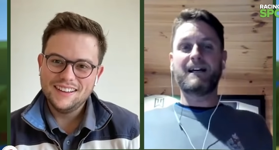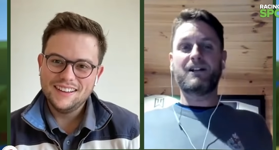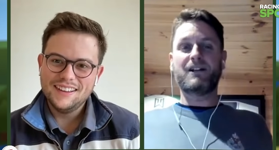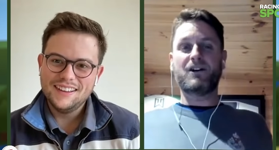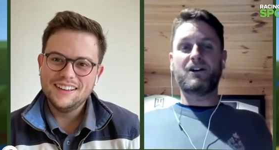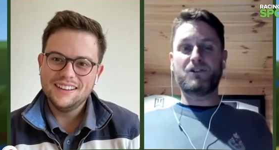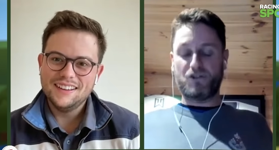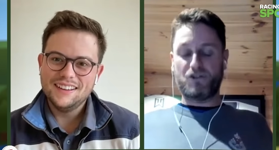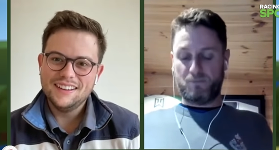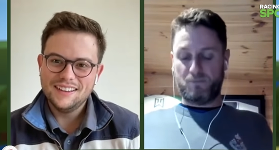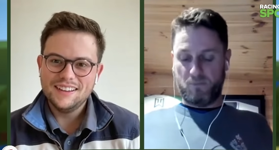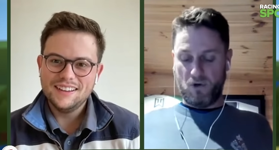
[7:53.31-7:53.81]

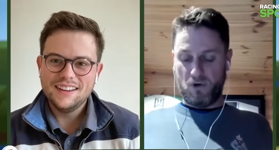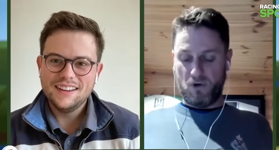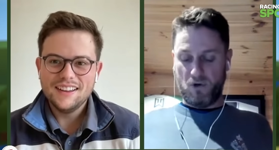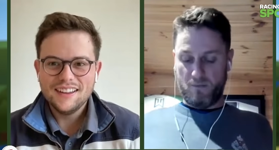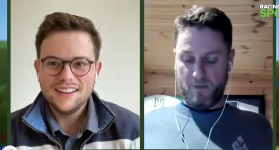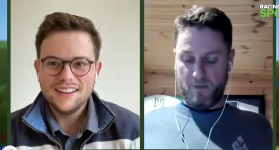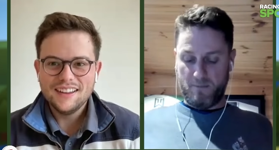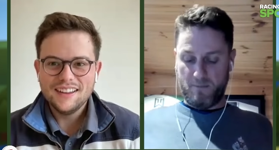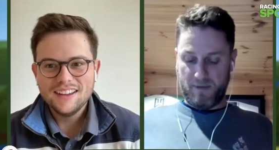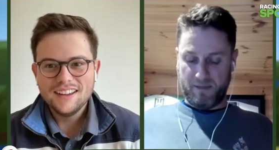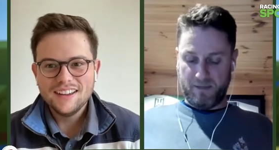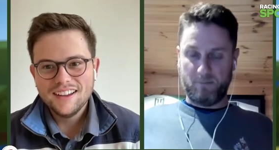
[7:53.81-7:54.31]
Speaker 1: And I just put
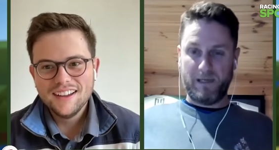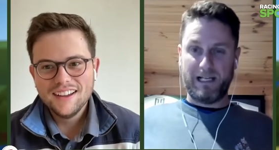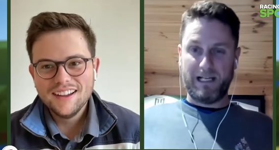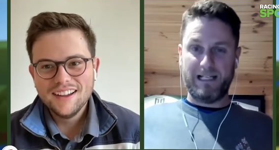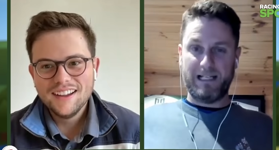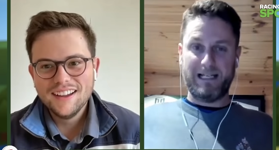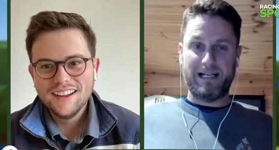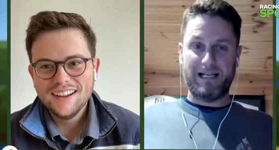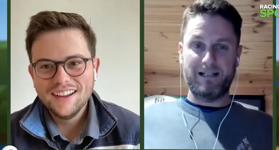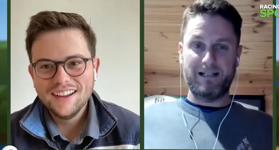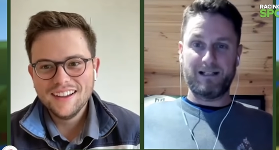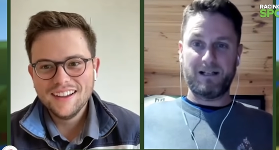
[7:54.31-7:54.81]
my big
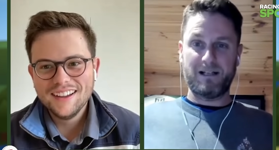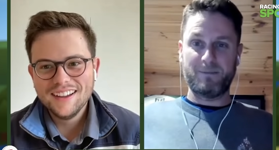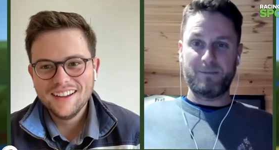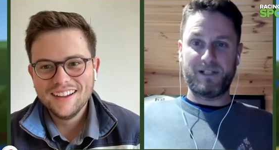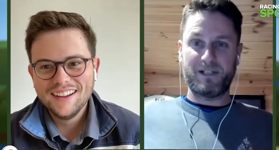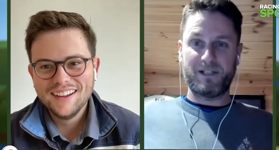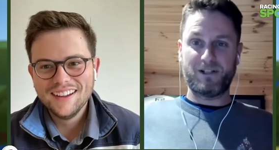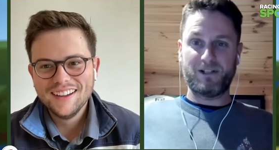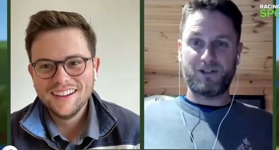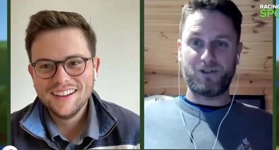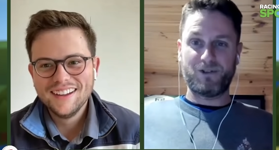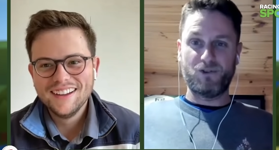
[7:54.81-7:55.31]
belly out like a
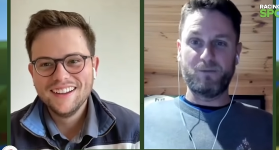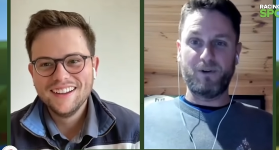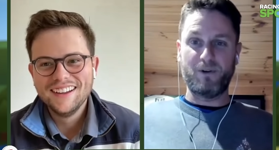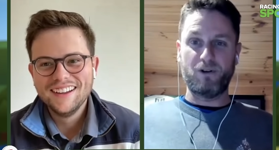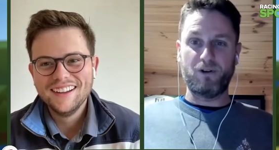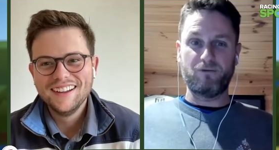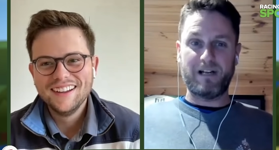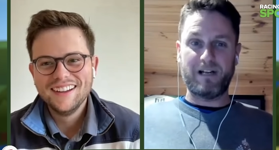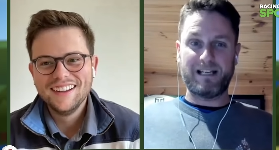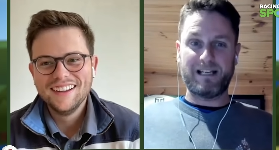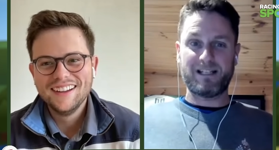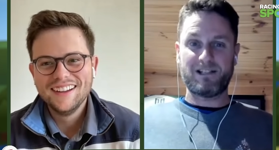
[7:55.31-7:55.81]
big
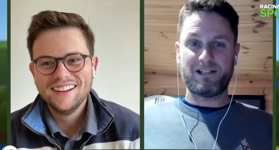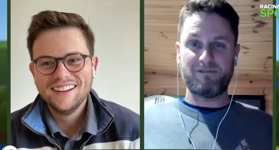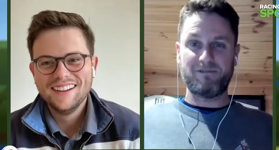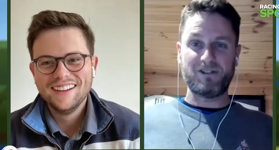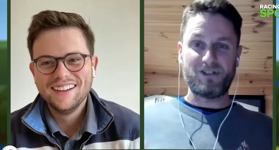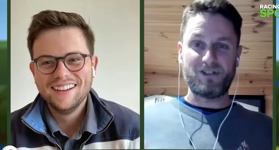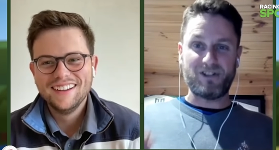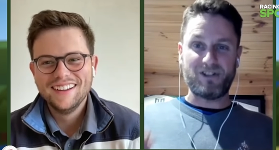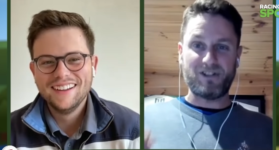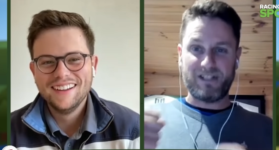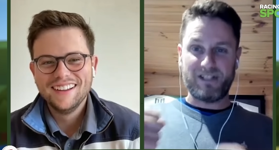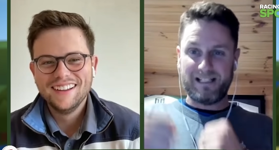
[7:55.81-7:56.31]
sumo wrestler
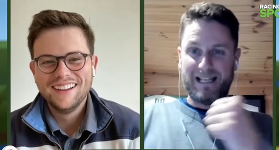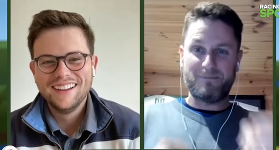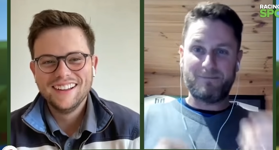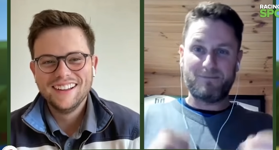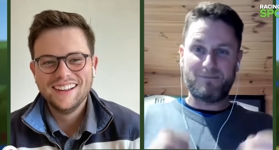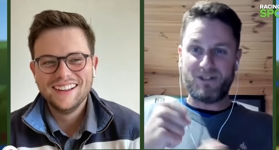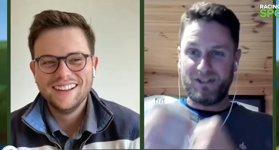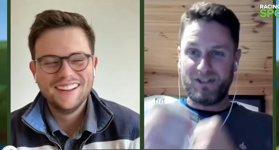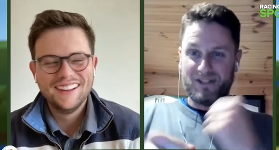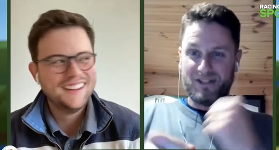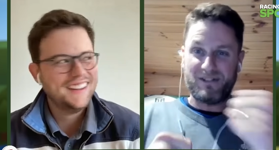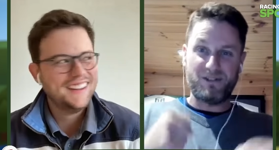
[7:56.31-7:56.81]
and just let
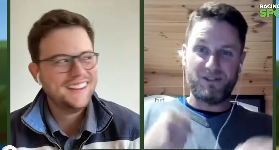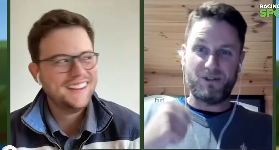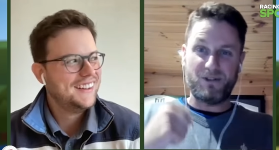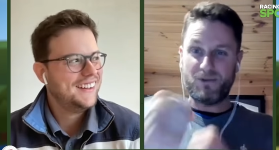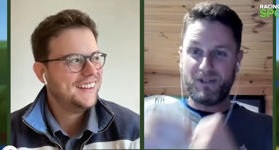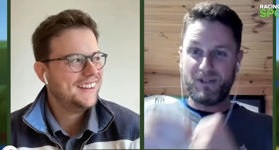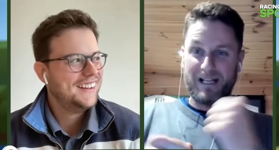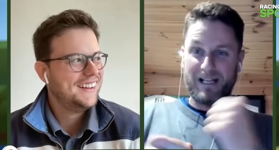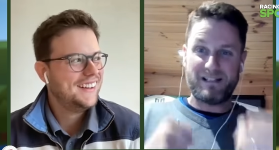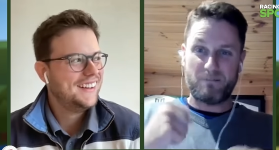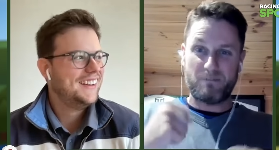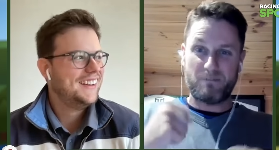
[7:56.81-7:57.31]
him just
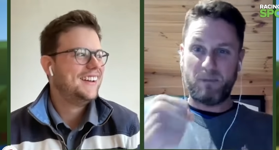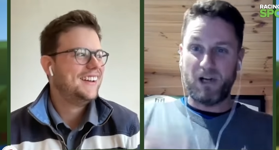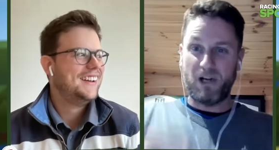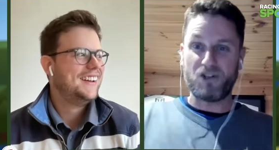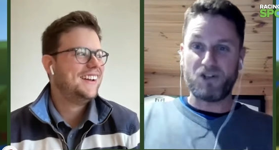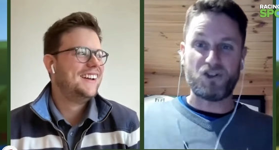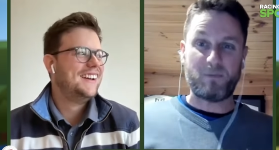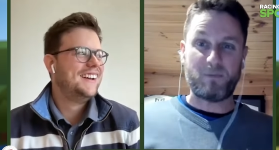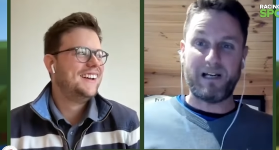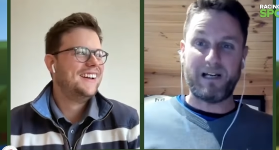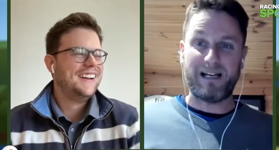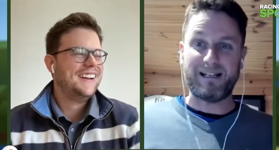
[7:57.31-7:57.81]
use that as a
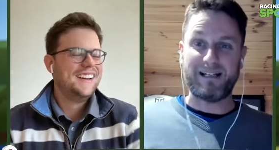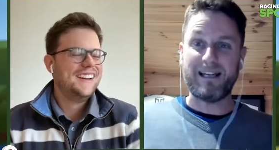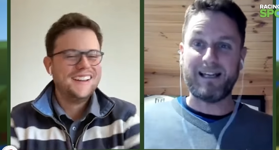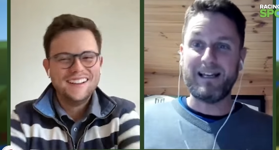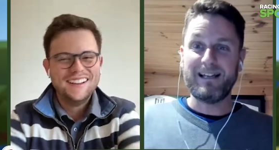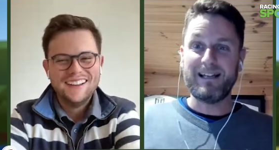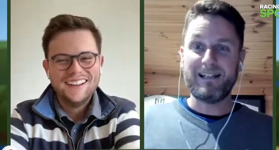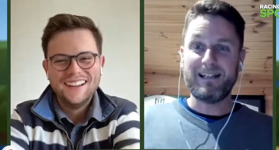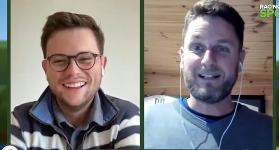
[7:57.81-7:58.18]
punch bag